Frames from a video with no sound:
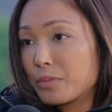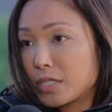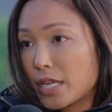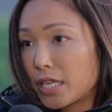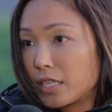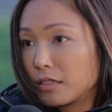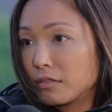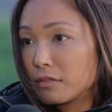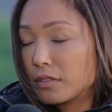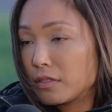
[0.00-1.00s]
been taking
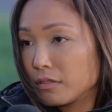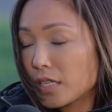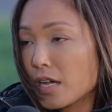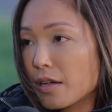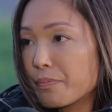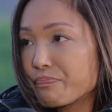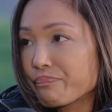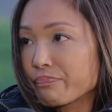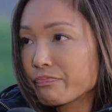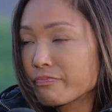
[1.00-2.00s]

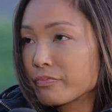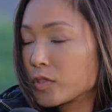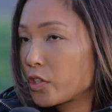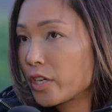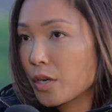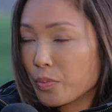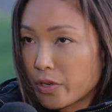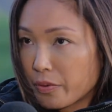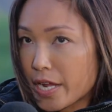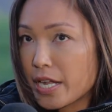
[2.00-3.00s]
during our
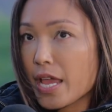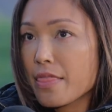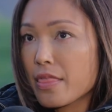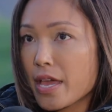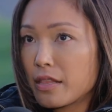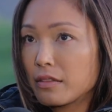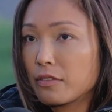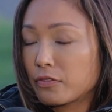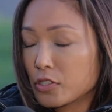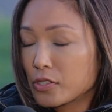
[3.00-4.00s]
pre-run and then the
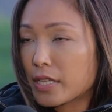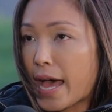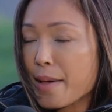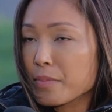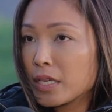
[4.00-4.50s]
first lap.